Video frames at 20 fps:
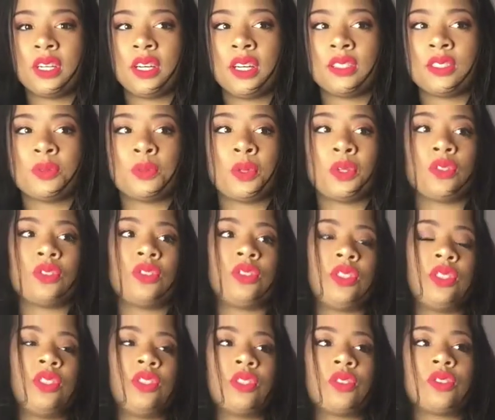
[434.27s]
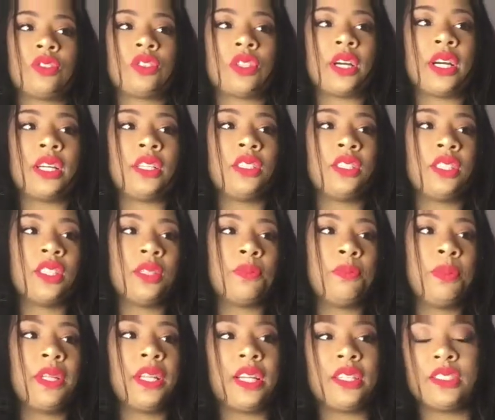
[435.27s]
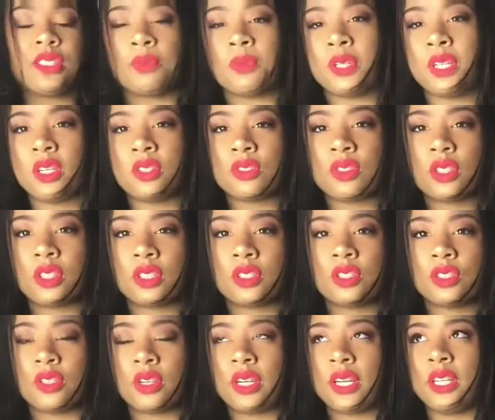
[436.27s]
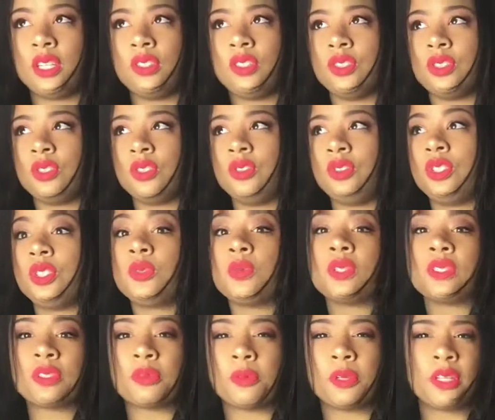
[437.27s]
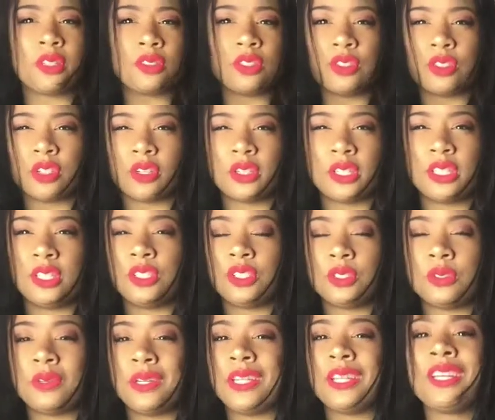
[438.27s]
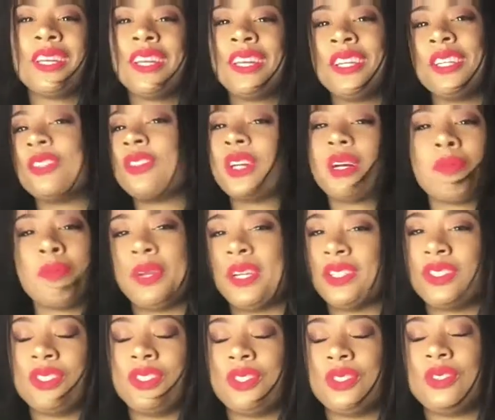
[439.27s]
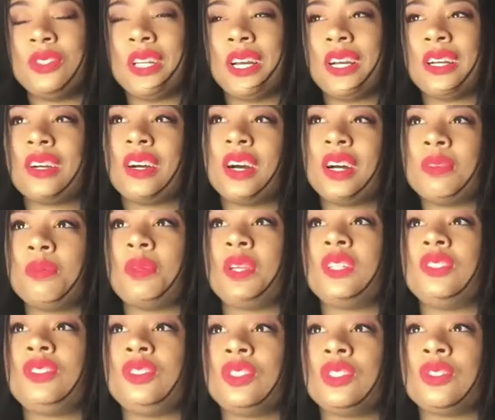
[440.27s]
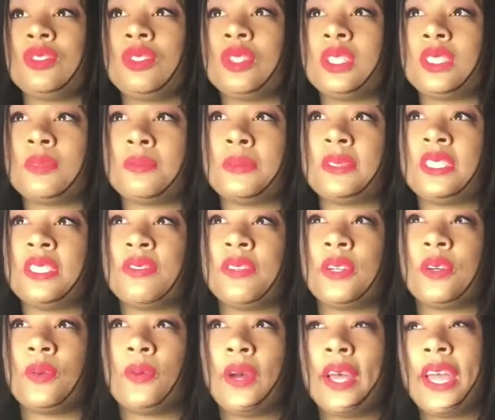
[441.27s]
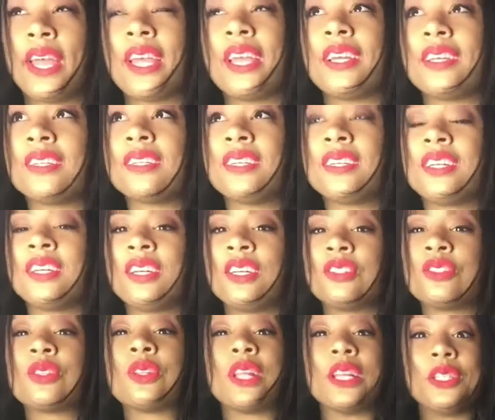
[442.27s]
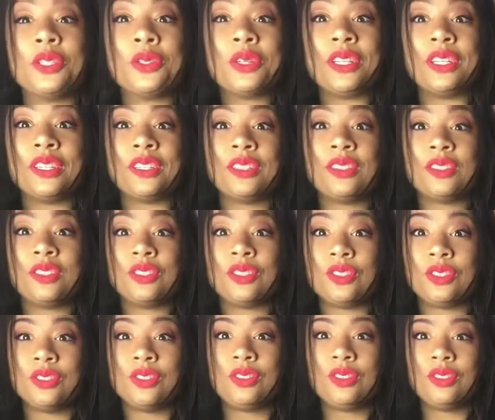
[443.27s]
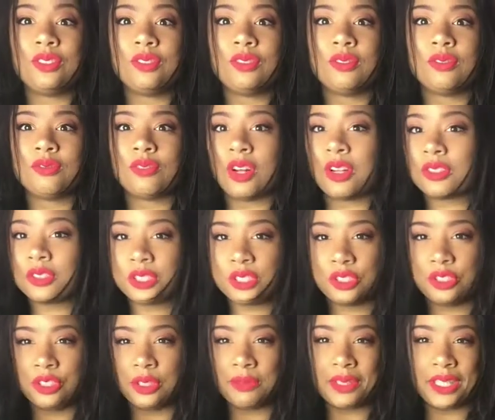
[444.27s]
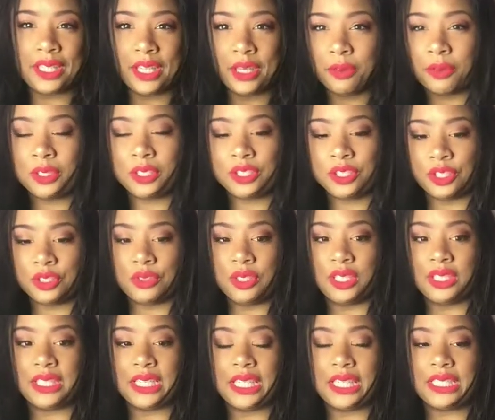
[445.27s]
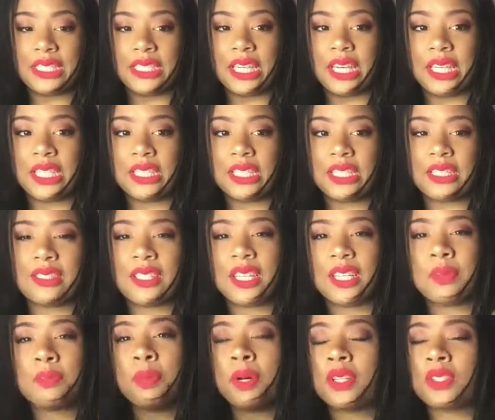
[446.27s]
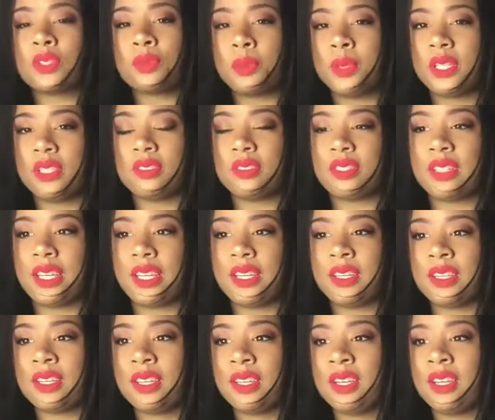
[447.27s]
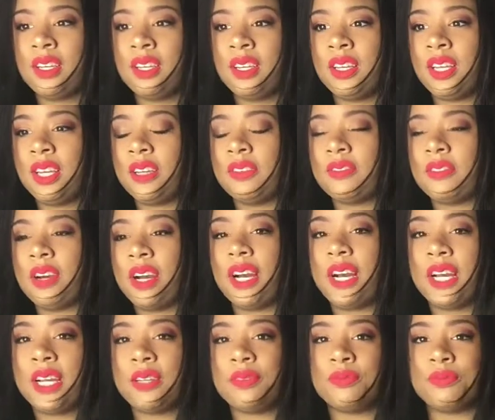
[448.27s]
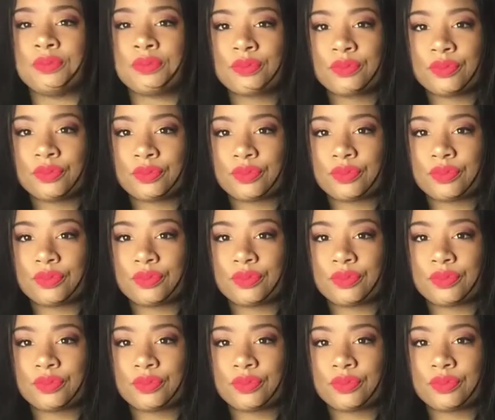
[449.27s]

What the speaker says: as opposed to, trying to be like someone else or trying to do what someone else is already doing. You're not made to do that. God made you a specific way so that you can follow your dreams and get what you need to get done. It's like a puzzle piece. Like, if I'm,